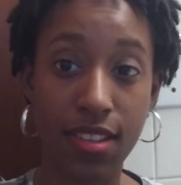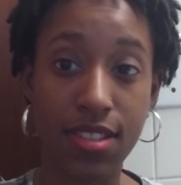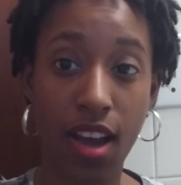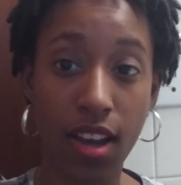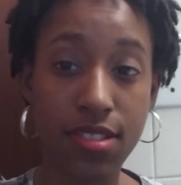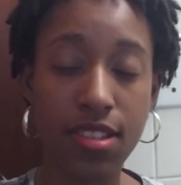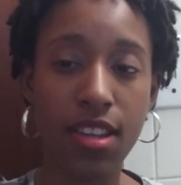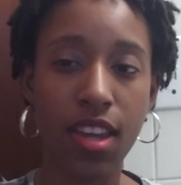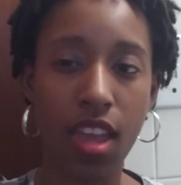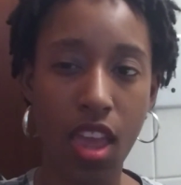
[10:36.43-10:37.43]

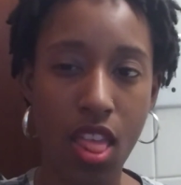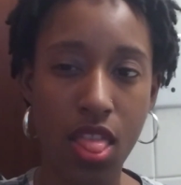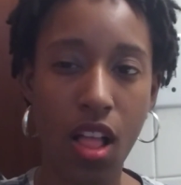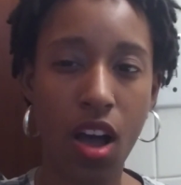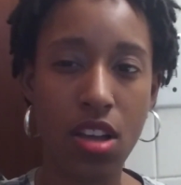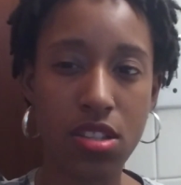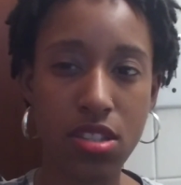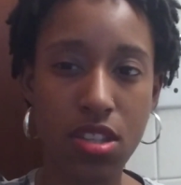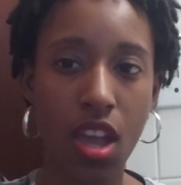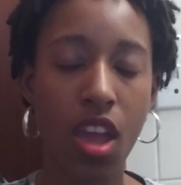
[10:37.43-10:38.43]
toxic
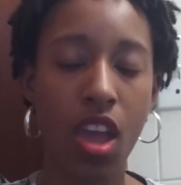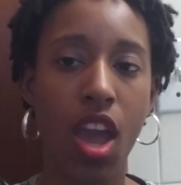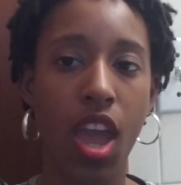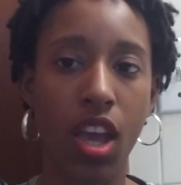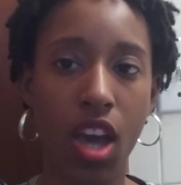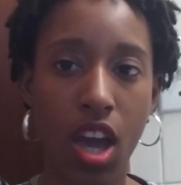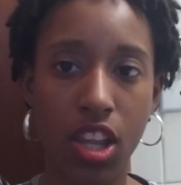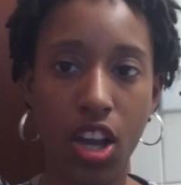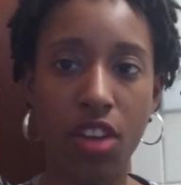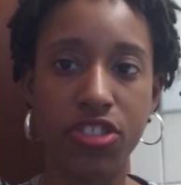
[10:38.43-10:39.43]
in-laws and
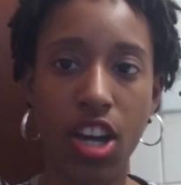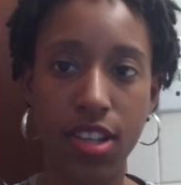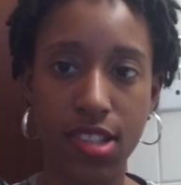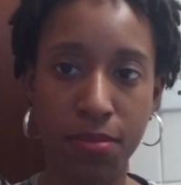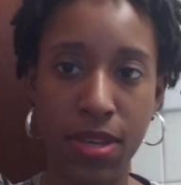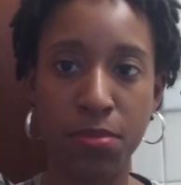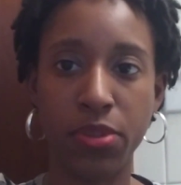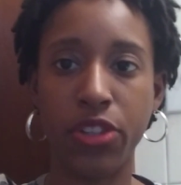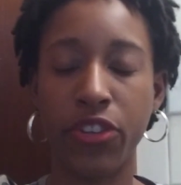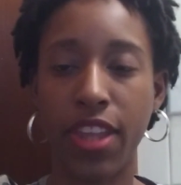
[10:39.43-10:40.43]
cutting off toxic
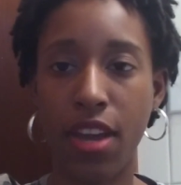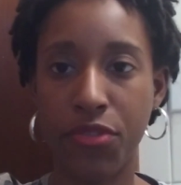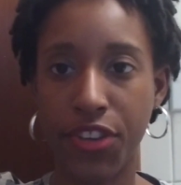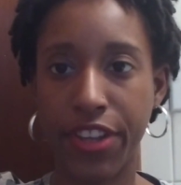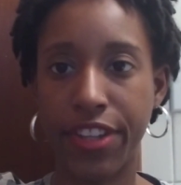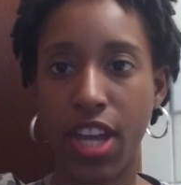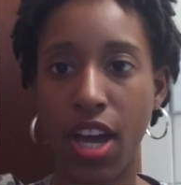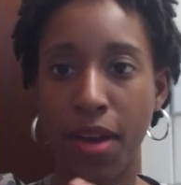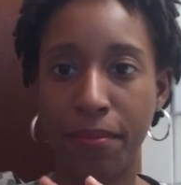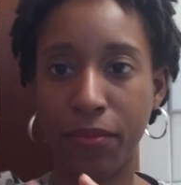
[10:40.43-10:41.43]
people in your life and
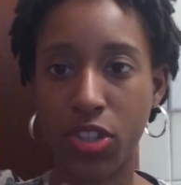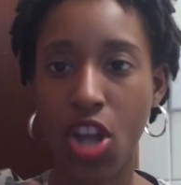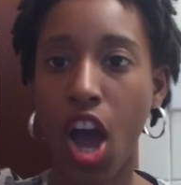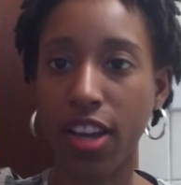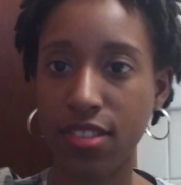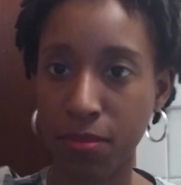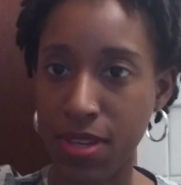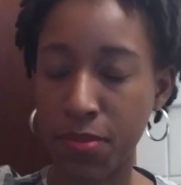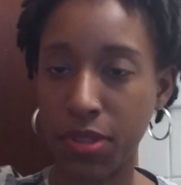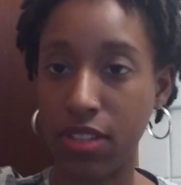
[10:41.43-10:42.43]
um, when toxic
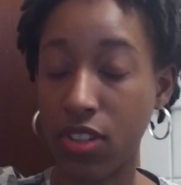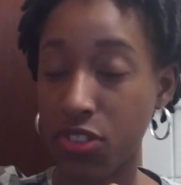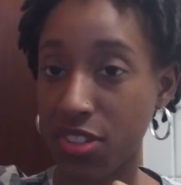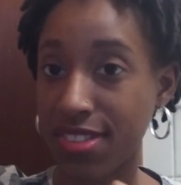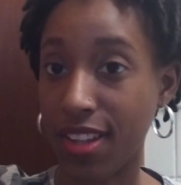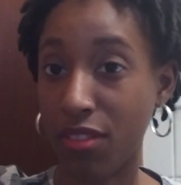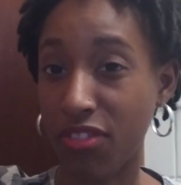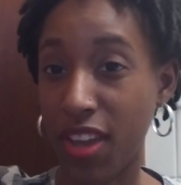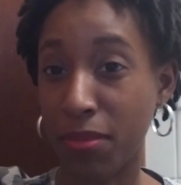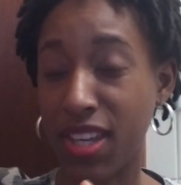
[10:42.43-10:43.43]
people, even if they're extended
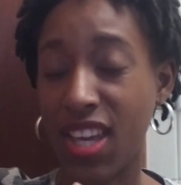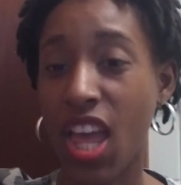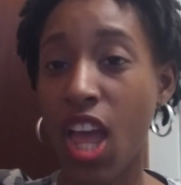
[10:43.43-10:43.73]
family,